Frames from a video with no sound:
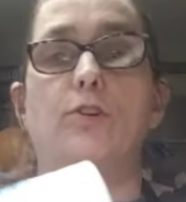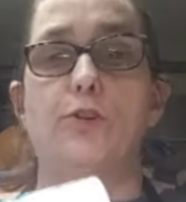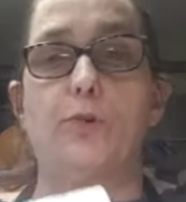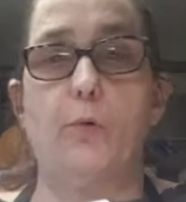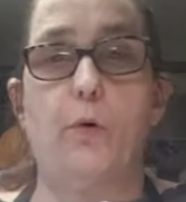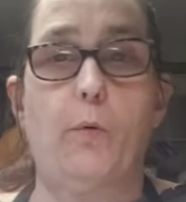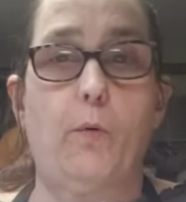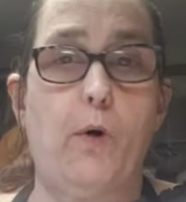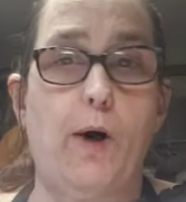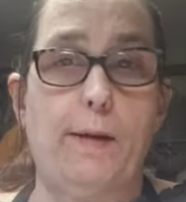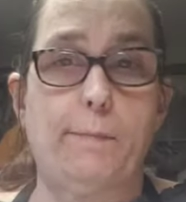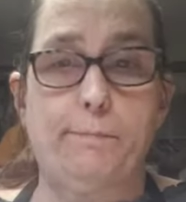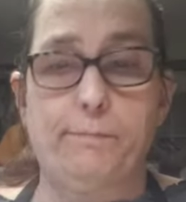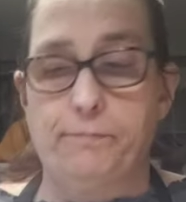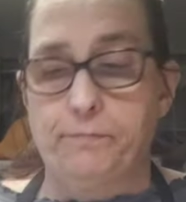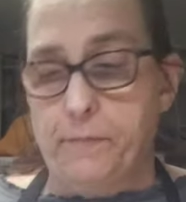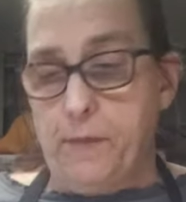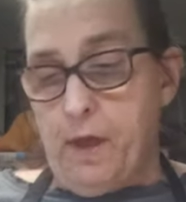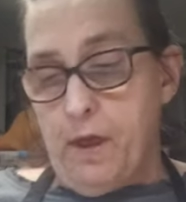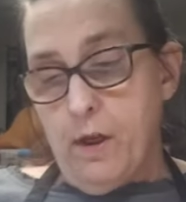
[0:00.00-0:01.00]
do I want?
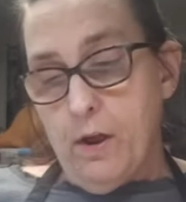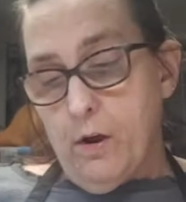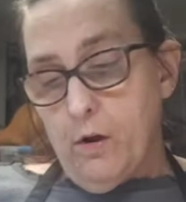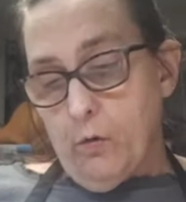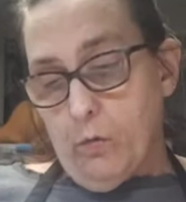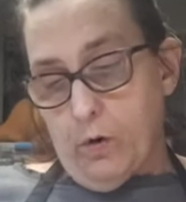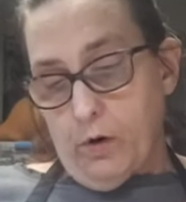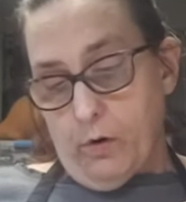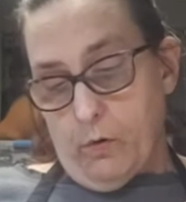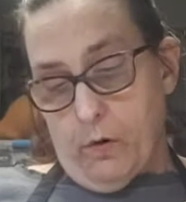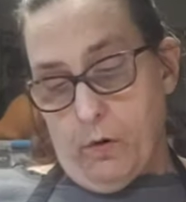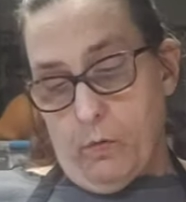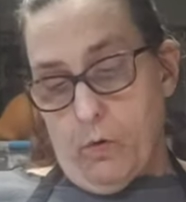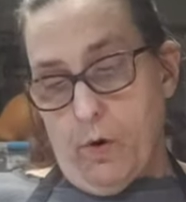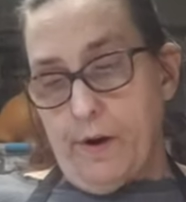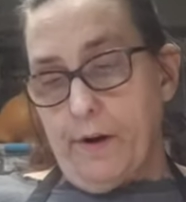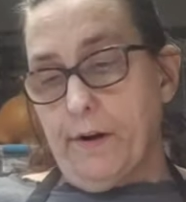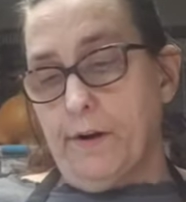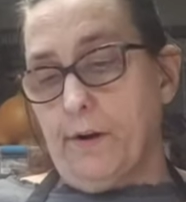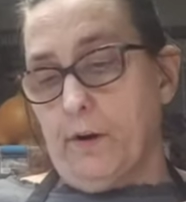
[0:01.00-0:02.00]
What do I
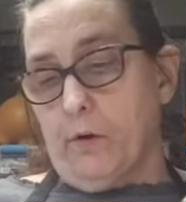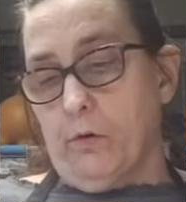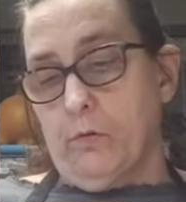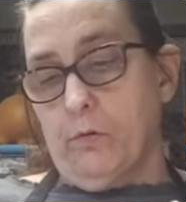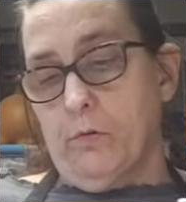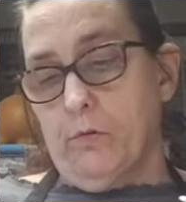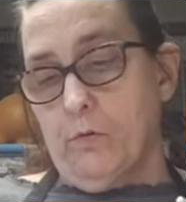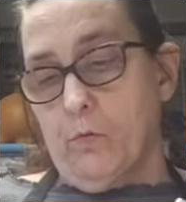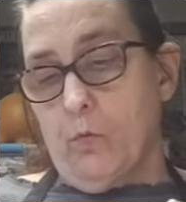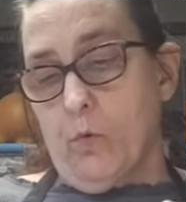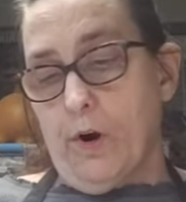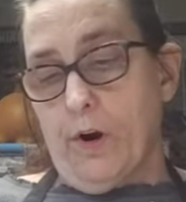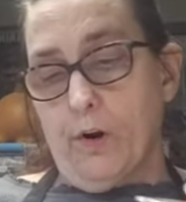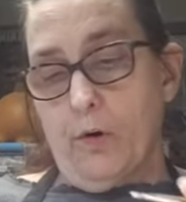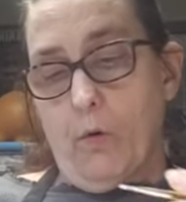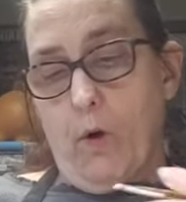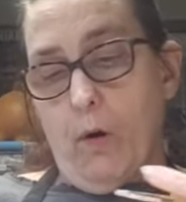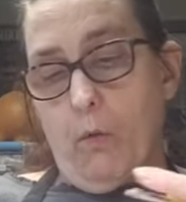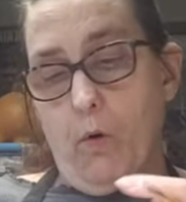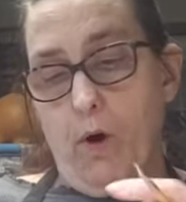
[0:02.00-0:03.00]
want to do? Where
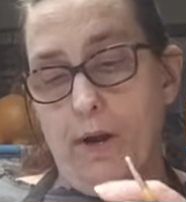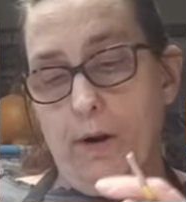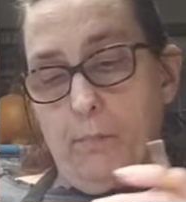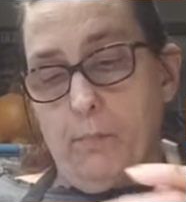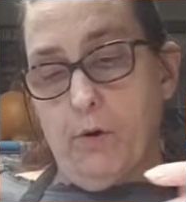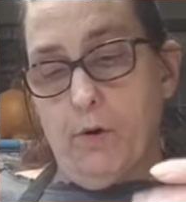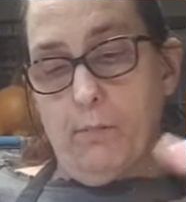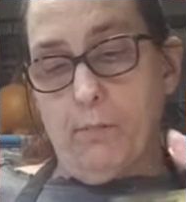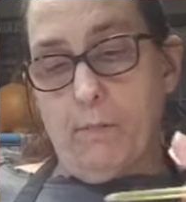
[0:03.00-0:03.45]
do I want to put